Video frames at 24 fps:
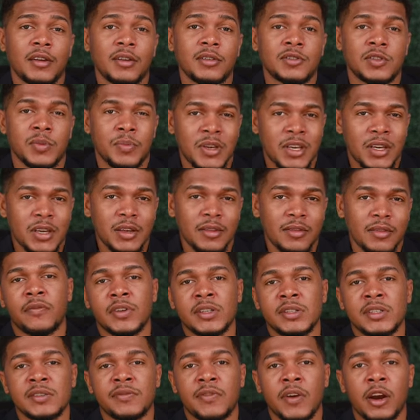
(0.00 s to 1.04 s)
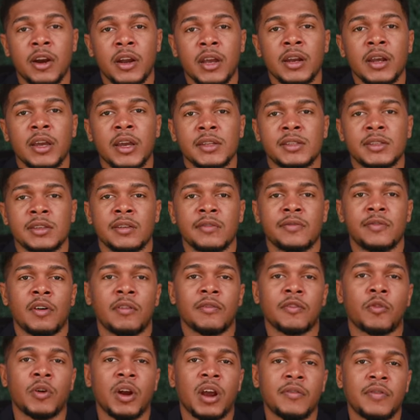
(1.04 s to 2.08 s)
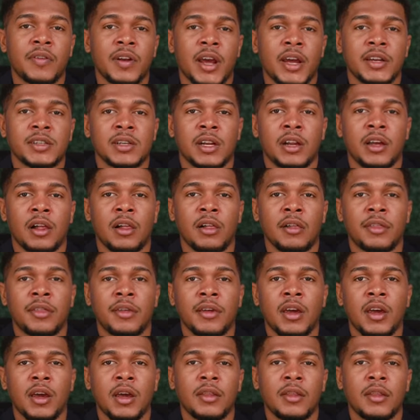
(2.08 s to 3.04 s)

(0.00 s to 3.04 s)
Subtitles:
To me, this is very indicative of great financial health.